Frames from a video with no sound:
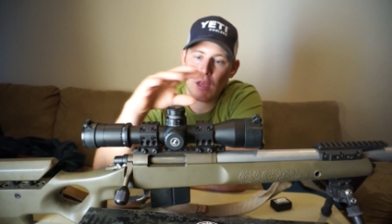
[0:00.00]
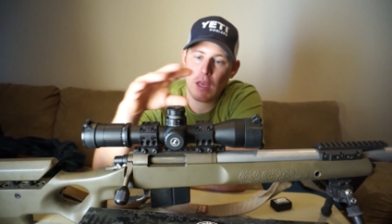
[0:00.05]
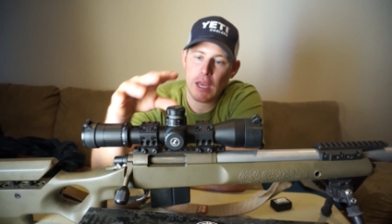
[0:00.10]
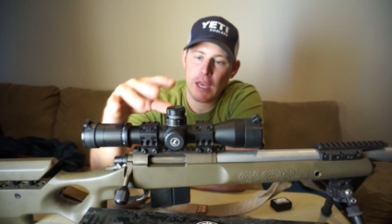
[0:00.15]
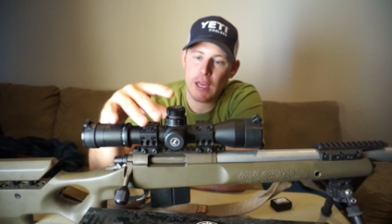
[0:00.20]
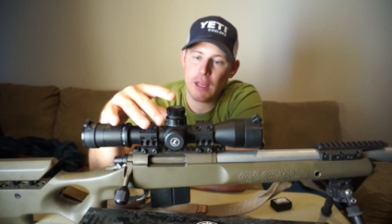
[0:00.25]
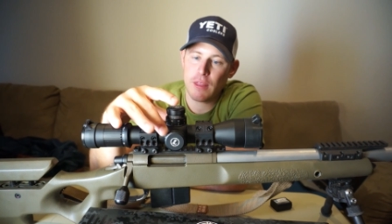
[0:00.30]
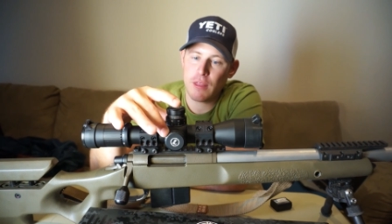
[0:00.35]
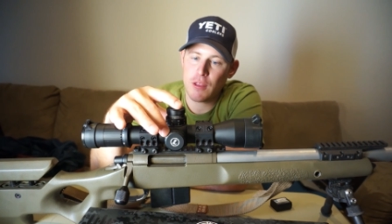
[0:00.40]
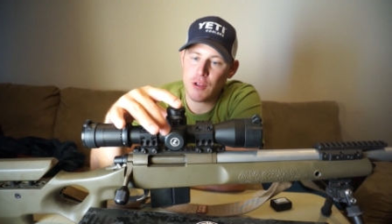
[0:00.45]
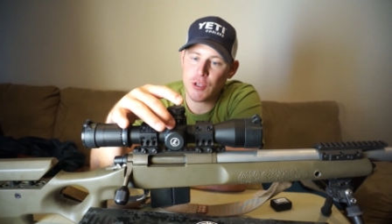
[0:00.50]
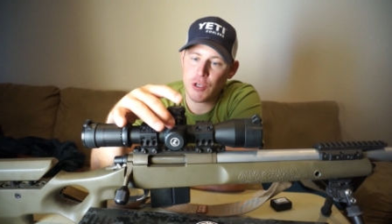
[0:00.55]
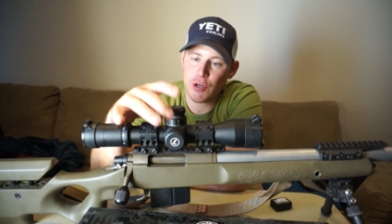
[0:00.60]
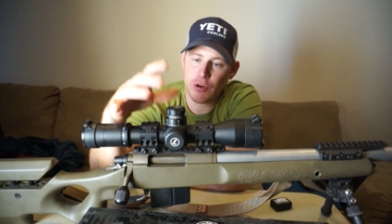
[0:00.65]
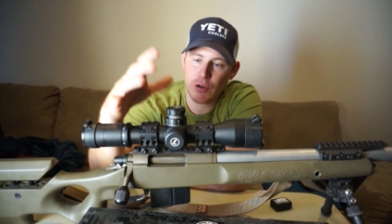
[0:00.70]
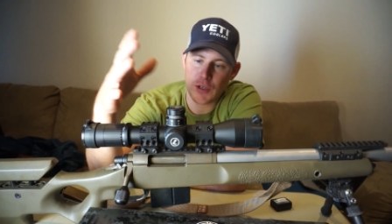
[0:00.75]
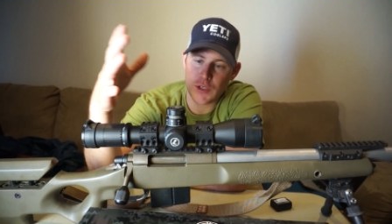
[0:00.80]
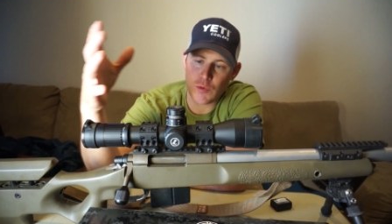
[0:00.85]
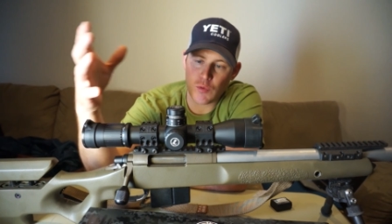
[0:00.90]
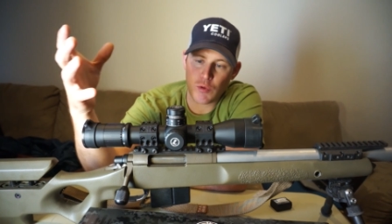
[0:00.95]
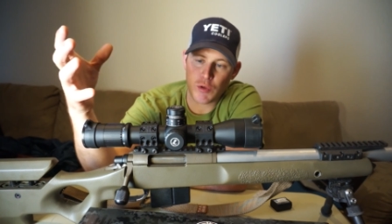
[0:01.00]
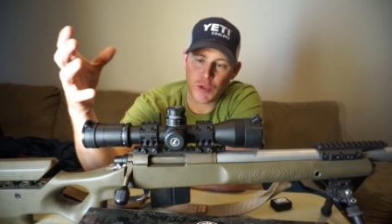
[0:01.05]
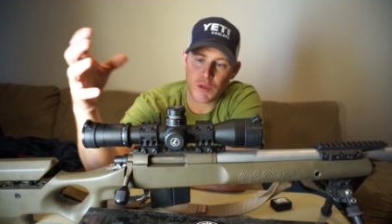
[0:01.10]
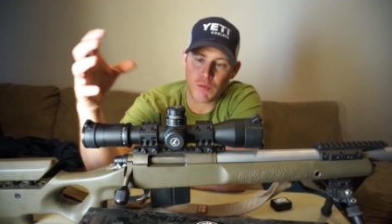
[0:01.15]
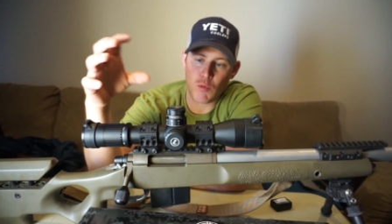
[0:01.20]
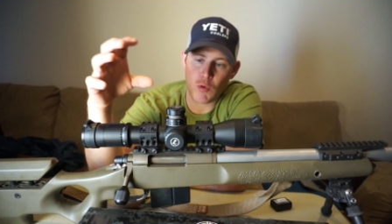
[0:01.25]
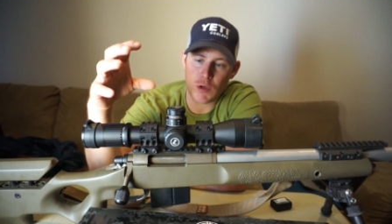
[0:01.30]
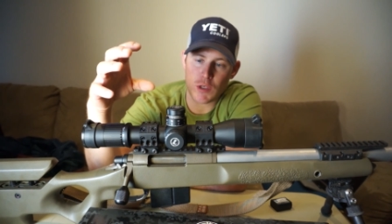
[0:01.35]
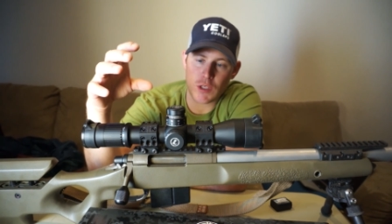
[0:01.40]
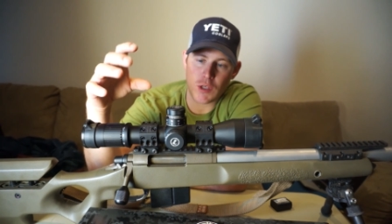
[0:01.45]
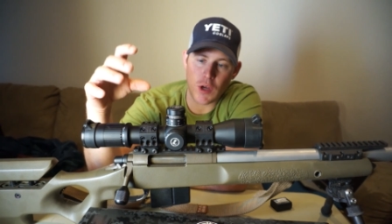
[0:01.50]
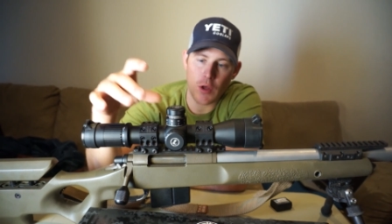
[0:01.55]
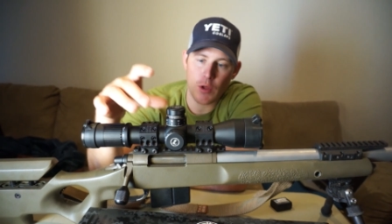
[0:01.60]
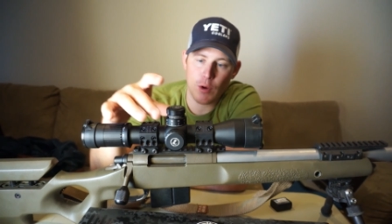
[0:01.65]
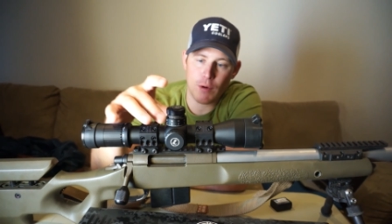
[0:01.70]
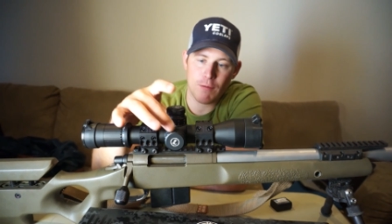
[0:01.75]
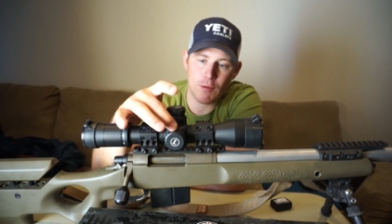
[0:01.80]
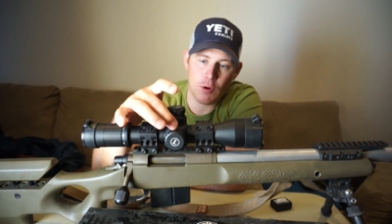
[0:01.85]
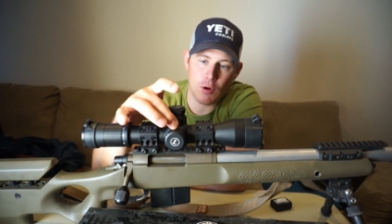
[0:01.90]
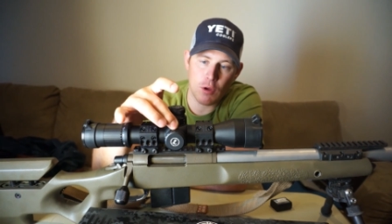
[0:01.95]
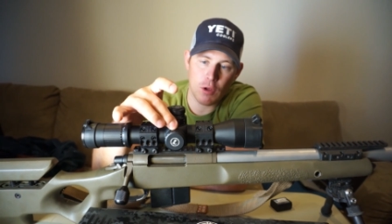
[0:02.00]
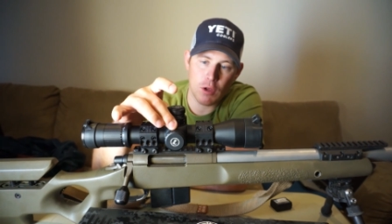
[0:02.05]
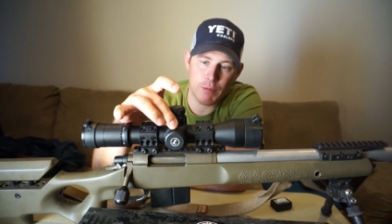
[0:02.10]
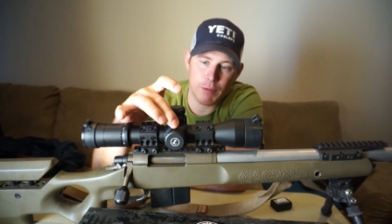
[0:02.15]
and the turrets were just more solid overall.